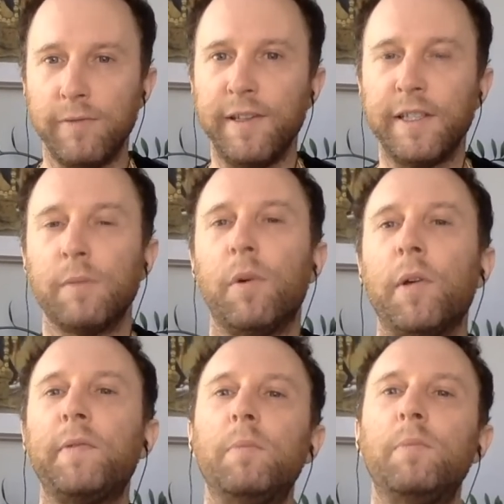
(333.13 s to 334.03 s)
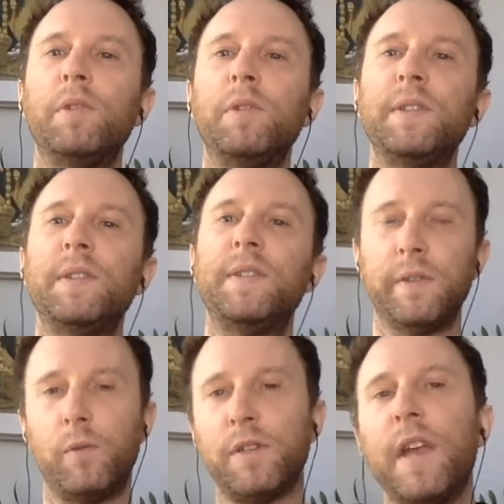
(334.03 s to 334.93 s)
figure both for Brazil and the
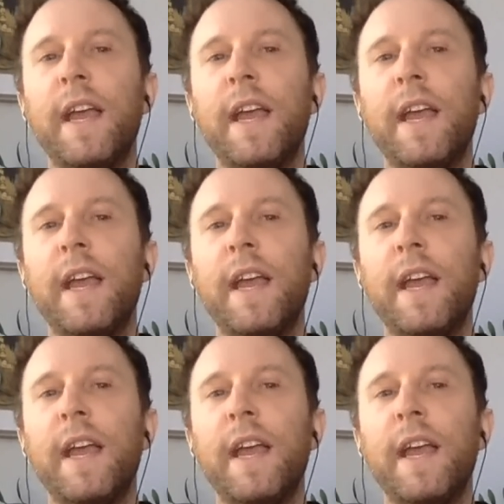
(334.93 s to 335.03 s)
world.